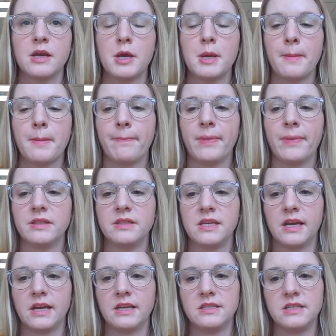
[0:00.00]
But the
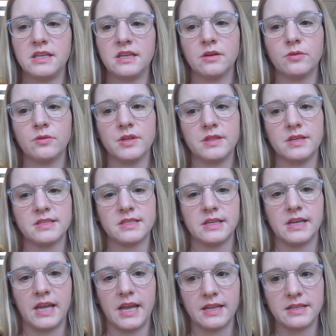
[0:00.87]
idea with this
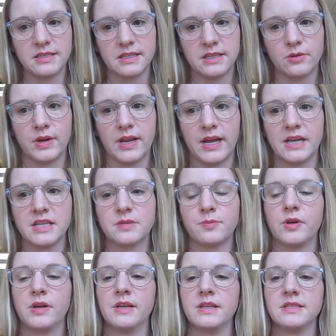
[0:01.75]
enhanced liquid aspirin
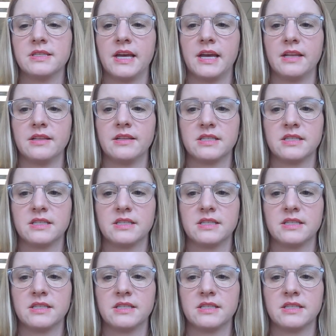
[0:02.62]
is that